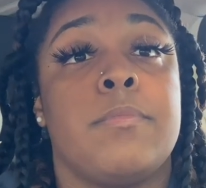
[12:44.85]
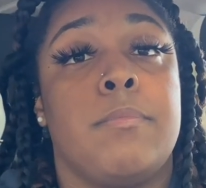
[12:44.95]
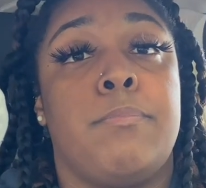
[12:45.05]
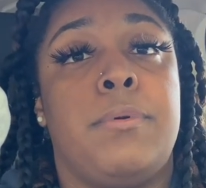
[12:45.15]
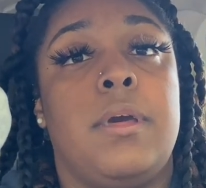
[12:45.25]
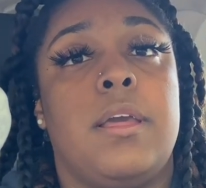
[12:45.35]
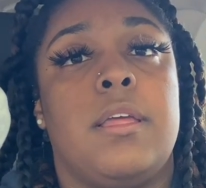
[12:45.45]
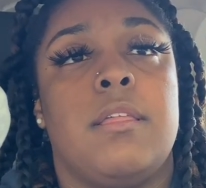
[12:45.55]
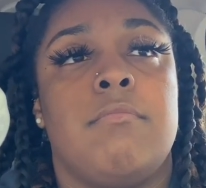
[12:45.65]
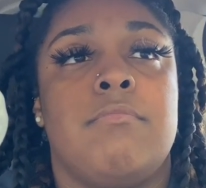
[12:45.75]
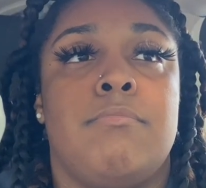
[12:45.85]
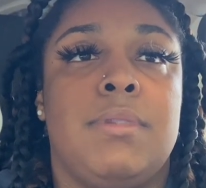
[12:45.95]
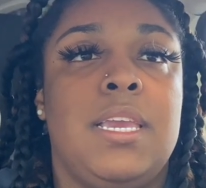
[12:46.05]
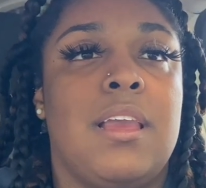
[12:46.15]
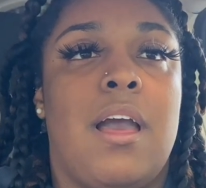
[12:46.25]
But
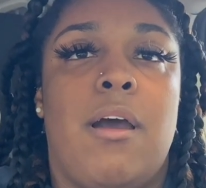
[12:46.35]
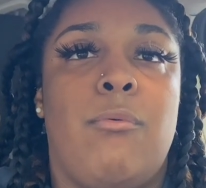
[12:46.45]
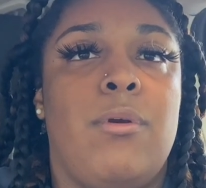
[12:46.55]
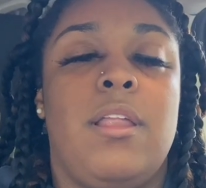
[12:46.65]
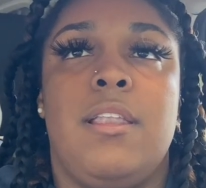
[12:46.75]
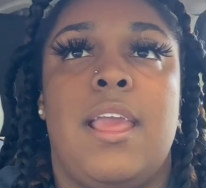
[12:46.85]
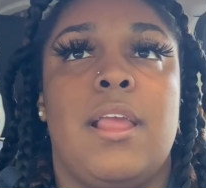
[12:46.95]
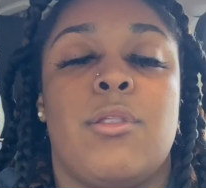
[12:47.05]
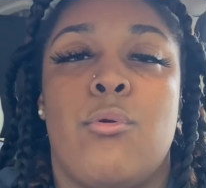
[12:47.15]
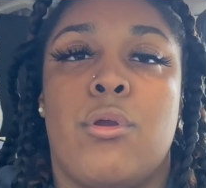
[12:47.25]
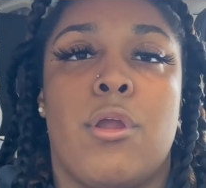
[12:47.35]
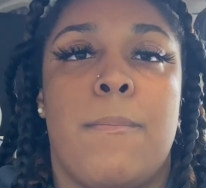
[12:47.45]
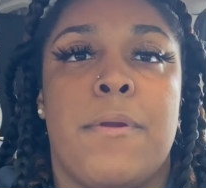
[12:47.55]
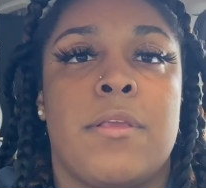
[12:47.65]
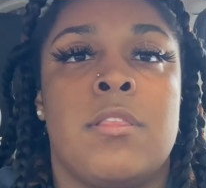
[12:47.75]
me, I wouldn't date no girl
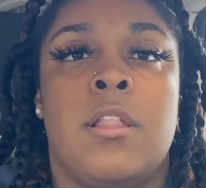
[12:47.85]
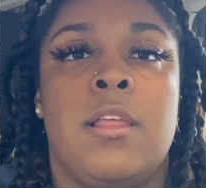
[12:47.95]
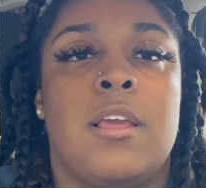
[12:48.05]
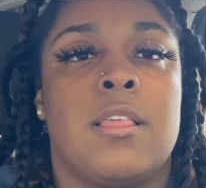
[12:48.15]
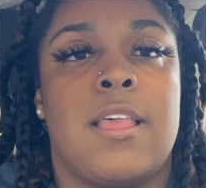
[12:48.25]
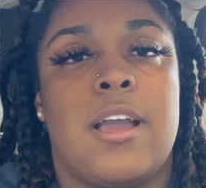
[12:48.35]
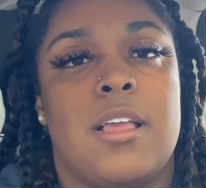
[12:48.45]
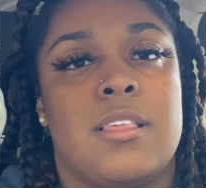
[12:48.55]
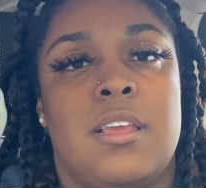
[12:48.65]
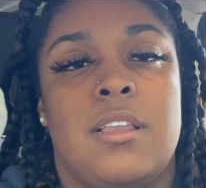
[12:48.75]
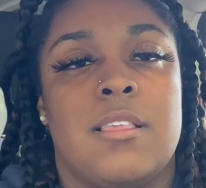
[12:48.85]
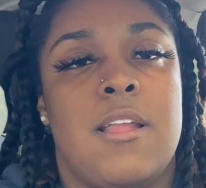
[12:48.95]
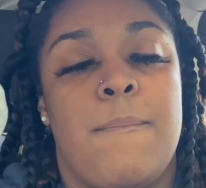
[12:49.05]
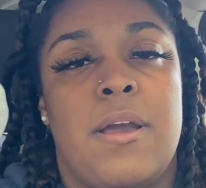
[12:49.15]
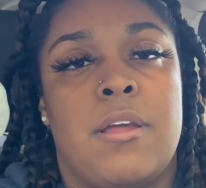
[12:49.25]
personally, because like I said, that's
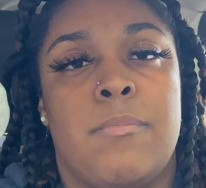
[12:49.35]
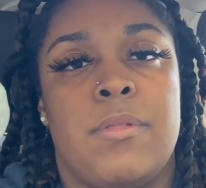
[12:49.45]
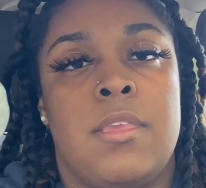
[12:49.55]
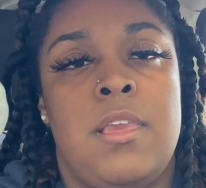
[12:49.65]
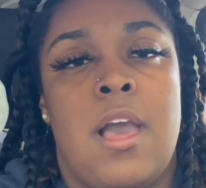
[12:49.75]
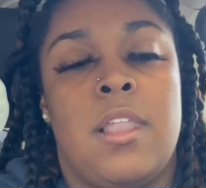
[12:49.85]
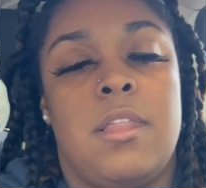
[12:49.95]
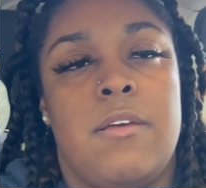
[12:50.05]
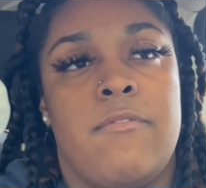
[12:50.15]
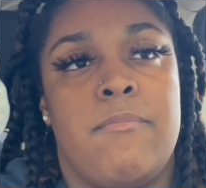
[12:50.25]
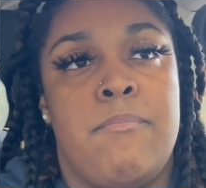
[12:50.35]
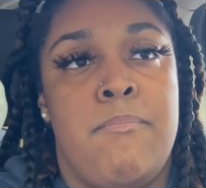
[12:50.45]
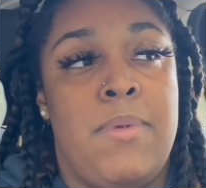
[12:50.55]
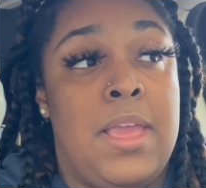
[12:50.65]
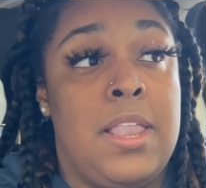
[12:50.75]
not my cup of tea. I love
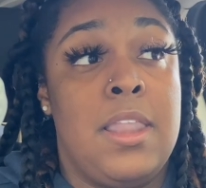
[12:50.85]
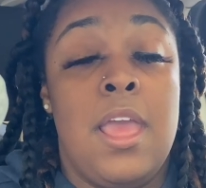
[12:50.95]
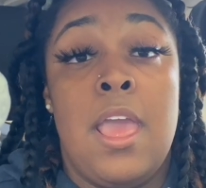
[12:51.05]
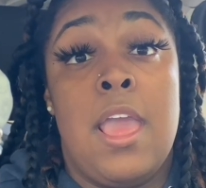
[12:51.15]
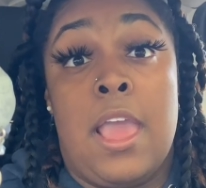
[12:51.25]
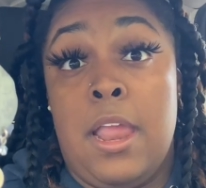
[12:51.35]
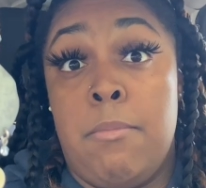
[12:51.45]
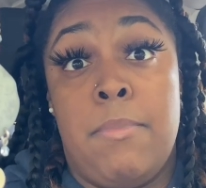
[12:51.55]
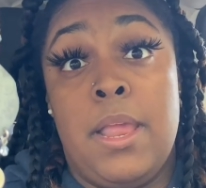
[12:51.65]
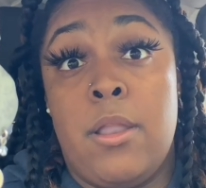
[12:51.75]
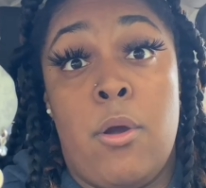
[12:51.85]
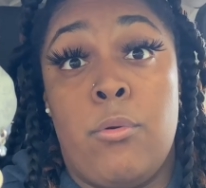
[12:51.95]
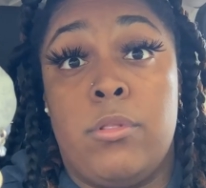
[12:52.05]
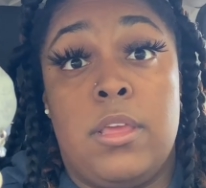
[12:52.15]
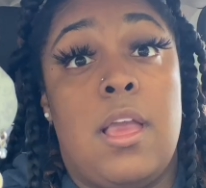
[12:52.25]
men and men
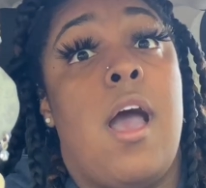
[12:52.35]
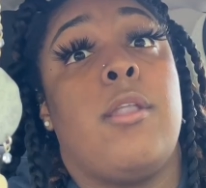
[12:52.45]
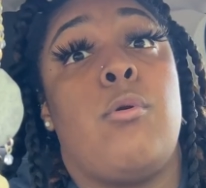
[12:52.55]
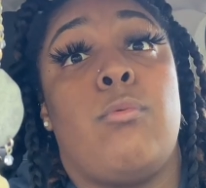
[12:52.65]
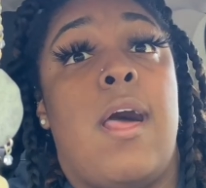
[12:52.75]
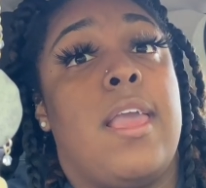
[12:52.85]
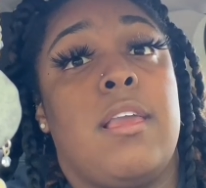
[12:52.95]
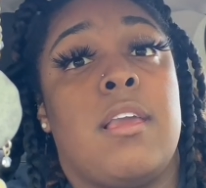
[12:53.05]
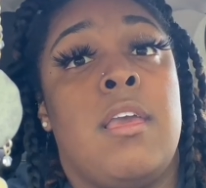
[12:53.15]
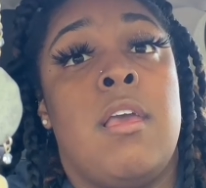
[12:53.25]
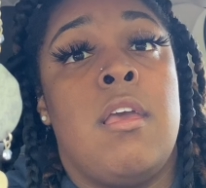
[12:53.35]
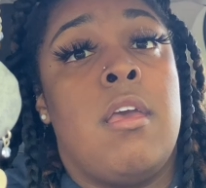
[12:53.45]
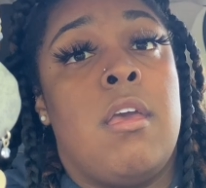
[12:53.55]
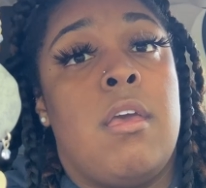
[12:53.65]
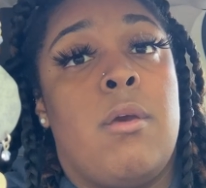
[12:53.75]
only. I don't like
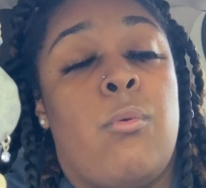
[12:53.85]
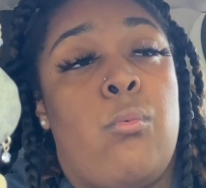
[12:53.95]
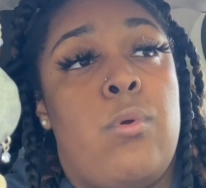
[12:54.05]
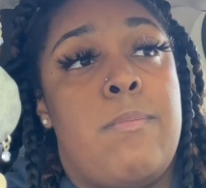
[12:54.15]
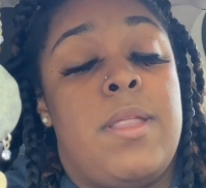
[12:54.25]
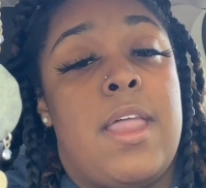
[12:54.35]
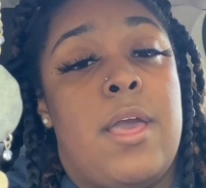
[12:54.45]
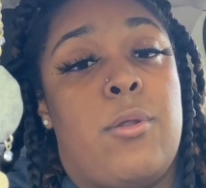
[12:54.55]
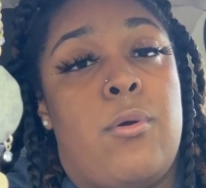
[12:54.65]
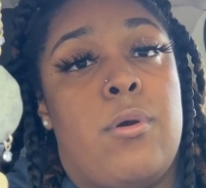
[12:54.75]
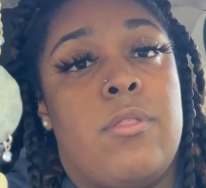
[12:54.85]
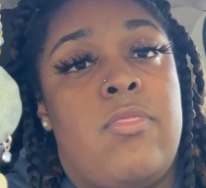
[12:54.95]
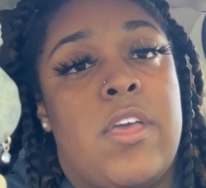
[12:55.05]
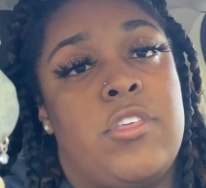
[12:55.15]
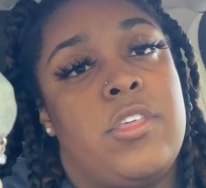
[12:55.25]
women at all.
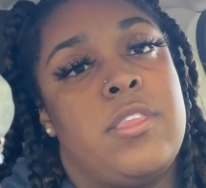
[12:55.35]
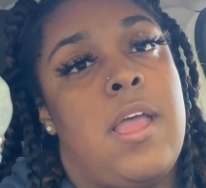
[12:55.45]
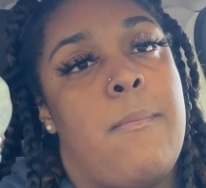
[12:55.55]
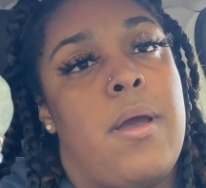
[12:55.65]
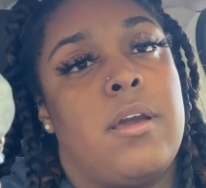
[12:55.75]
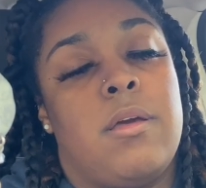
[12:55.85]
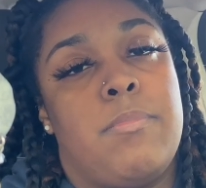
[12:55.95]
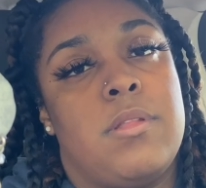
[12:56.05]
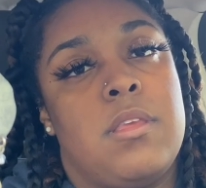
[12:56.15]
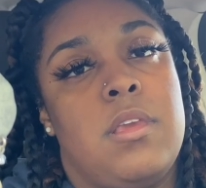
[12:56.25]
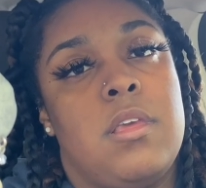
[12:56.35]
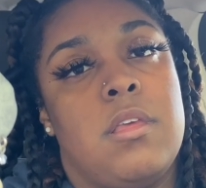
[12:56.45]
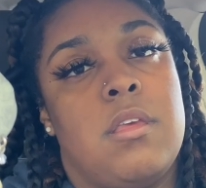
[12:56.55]
That's just not my cup of tea.